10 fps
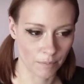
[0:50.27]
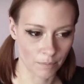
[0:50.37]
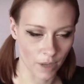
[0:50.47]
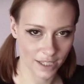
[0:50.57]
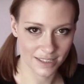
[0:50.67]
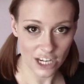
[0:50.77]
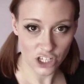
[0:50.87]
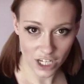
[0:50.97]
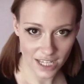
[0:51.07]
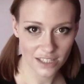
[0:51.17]
like
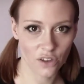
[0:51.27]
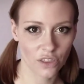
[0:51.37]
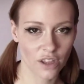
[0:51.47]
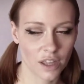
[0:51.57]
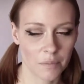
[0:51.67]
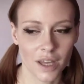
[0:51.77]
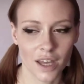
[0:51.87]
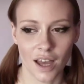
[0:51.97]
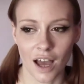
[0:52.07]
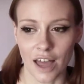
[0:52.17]
sashes on them,
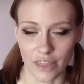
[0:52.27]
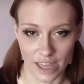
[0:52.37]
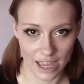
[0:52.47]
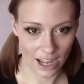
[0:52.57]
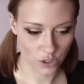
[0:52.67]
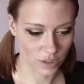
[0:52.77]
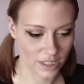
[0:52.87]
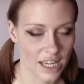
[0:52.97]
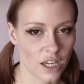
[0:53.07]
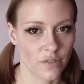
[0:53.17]
and the actual
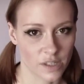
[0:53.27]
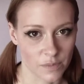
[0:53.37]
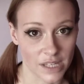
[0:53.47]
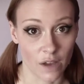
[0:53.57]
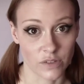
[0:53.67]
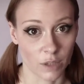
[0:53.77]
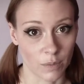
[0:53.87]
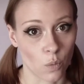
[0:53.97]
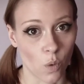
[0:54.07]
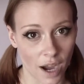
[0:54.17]
seat covers themselves are going
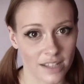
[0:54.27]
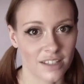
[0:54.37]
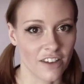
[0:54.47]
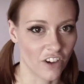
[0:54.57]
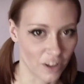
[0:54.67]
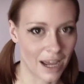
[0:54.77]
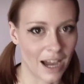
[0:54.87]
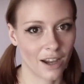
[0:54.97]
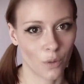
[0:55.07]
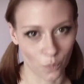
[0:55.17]
to be white, so you've got the
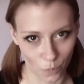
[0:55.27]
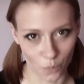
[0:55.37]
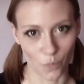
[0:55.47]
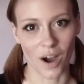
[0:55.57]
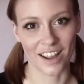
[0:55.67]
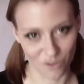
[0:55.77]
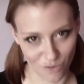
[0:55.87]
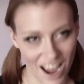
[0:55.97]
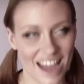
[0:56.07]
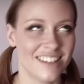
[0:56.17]
black, white and
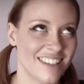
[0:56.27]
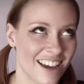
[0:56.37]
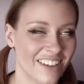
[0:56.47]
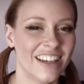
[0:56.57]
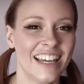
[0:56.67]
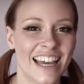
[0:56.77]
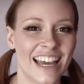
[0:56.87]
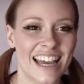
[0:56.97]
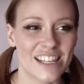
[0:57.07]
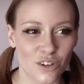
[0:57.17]
red. So
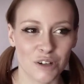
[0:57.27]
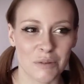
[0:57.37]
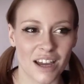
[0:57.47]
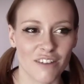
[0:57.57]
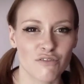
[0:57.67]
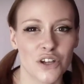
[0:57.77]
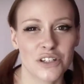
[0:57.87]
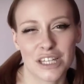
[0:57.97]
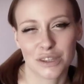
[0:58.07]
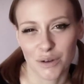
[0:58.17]
it's all going to be kind of
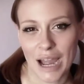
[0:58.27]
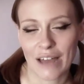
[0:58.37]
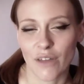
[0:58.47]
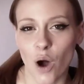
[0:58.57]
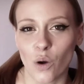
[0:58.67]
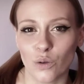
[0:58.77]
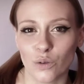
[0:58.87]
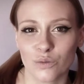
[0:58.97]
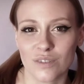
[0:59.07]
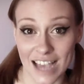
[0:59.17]
dotted throughout the
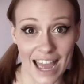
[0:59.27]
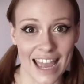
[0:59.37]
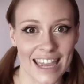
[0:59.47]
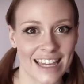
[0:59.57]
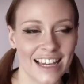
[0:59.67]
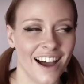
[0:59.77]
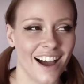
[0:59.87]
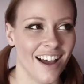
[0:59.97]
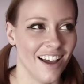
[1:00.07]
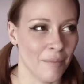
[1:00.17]
whole day
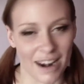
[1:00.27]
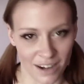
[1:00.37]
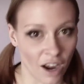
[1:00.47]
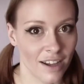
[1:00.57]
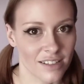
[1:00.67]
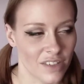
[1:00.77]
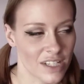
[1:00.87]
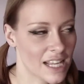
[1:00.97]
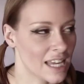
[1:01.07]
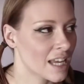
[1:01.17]
and night,
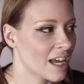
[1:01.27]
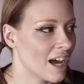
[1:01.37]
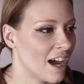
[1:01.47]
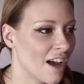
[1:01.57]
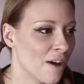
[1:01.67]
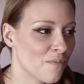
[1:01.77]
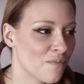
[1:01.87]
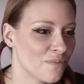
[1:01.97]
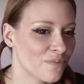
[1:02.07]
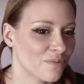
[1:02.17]
obviously.
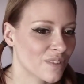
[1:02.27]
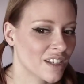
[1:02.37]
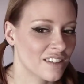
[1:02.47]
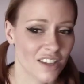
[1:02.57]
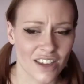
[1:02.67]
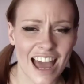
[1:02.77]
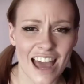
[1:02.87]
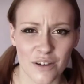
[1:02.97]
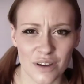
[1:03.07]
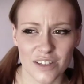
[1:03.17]
So
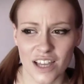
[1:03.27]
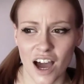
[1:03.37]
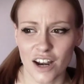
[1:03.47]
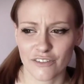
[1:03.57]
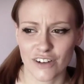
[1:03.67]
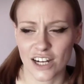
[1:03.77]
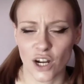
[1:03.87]
yeah, it was kind of really an